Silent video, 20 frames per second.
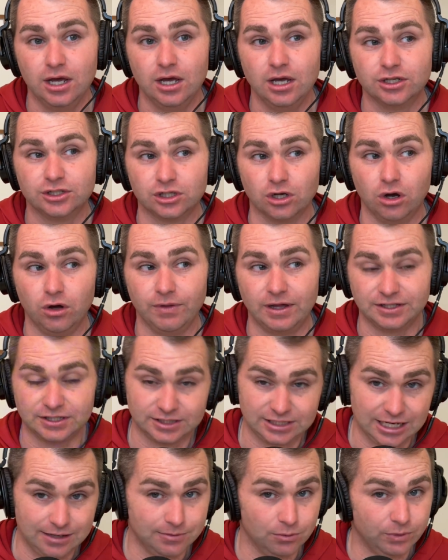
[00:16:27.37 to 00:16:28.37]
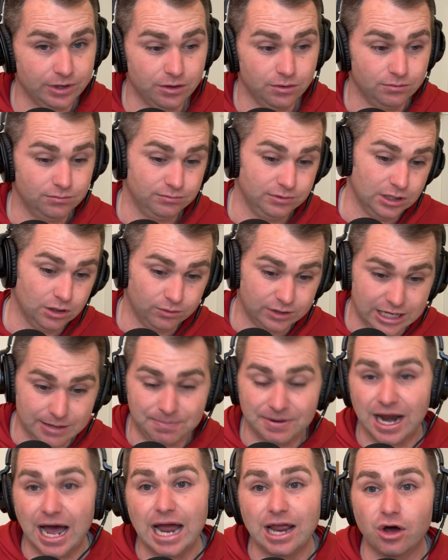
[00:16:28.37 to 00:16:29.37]
So that's a team that we keep
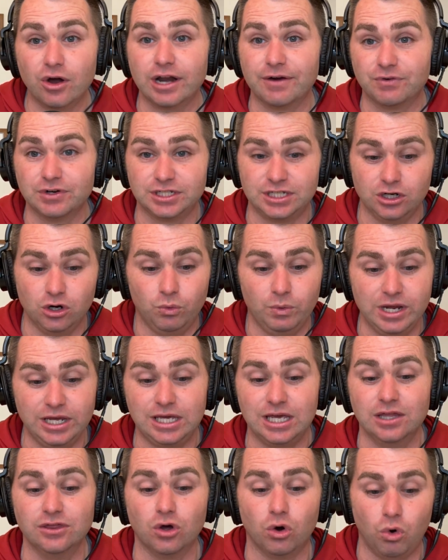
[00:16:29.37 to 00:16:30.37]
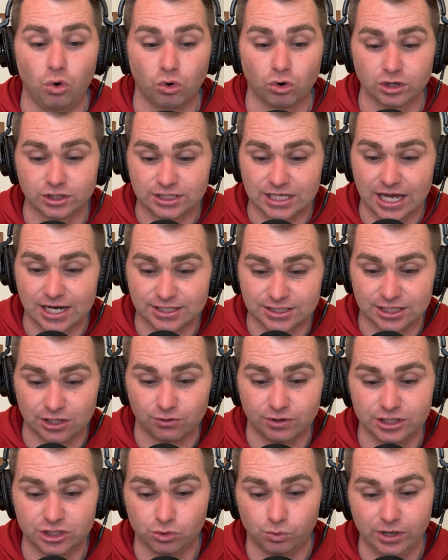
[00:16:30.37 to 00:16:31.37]
an eye on every single weekend. The Horns got a
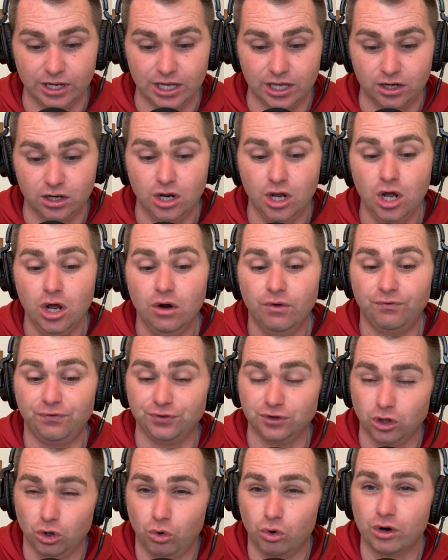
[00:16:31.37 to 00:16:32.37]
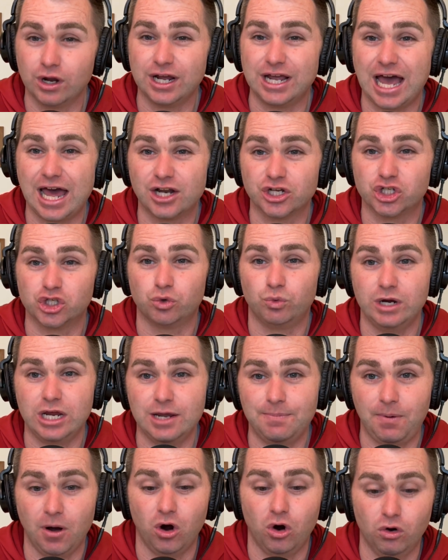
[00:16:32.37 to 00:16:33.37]
series win. Florida got a
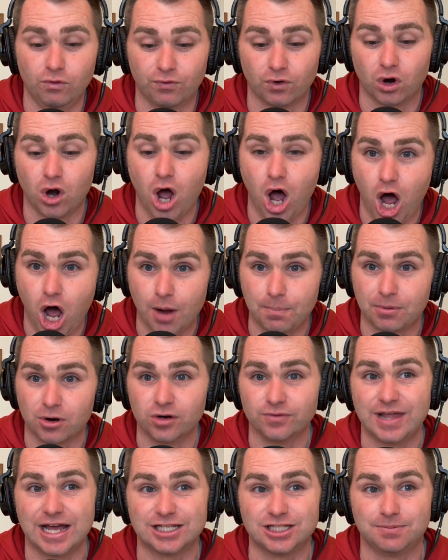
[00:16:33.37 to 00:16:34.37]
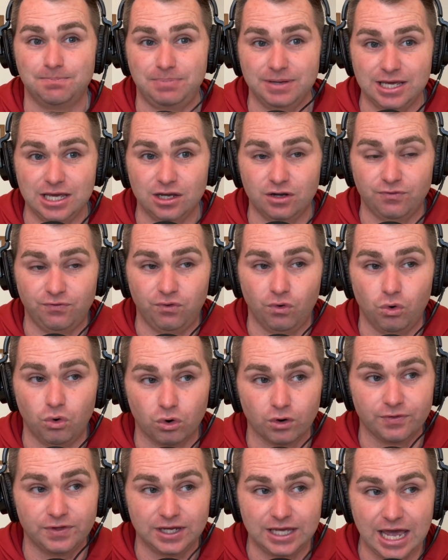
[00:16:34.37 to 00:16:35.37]
sweep over Auburn. That's big
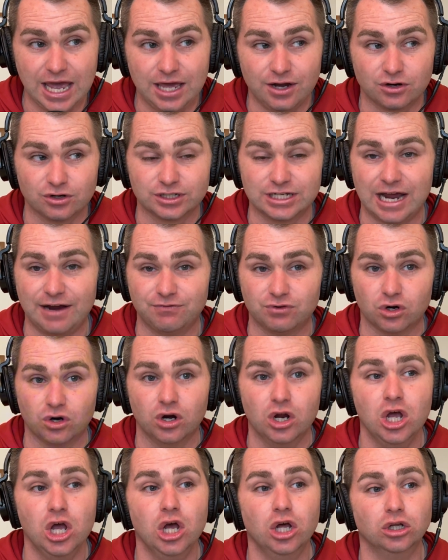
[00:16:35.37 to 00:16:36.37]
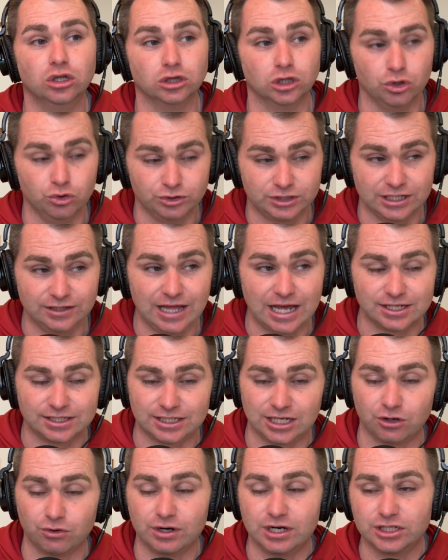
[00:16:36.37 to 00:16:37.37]
for the Gators after losing that
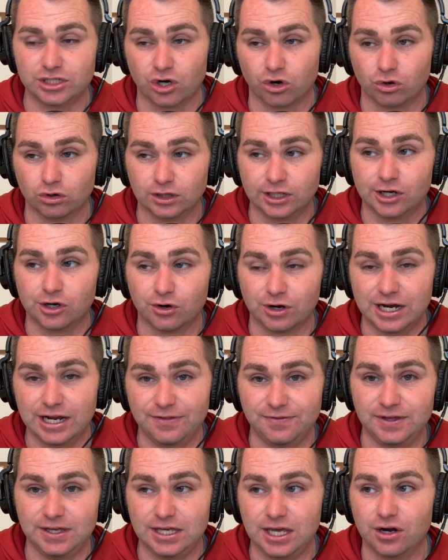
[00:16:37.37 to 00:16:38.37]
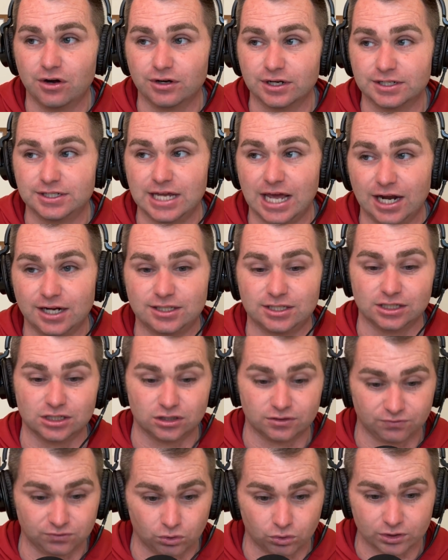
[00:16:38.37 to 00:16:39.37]
series earlier in the year to
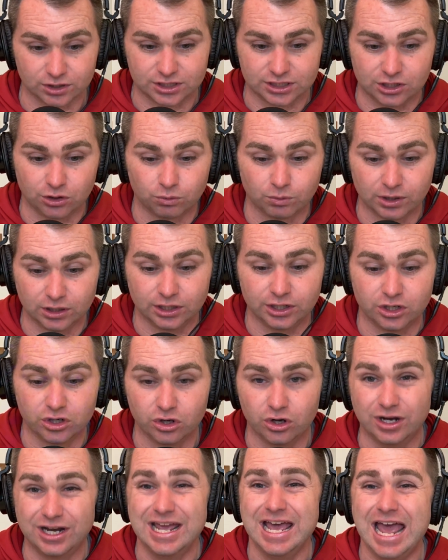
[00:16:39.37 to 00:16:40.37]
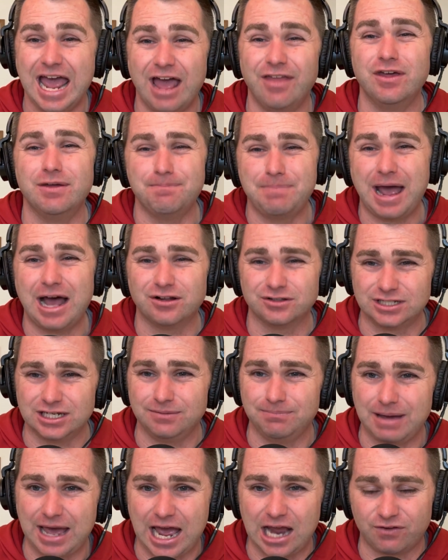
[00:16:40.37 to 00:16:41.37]
Texas. Florida's still really good. And then
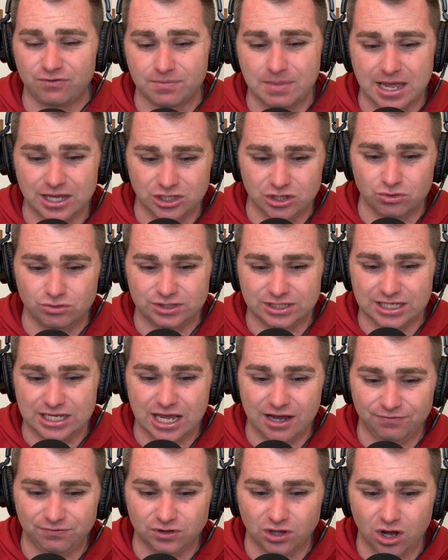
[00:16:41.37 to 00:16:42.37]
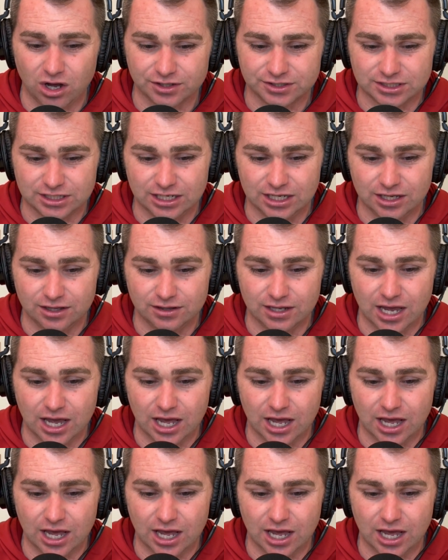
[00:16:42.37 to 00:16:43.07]
bouncing back from that UCF loss in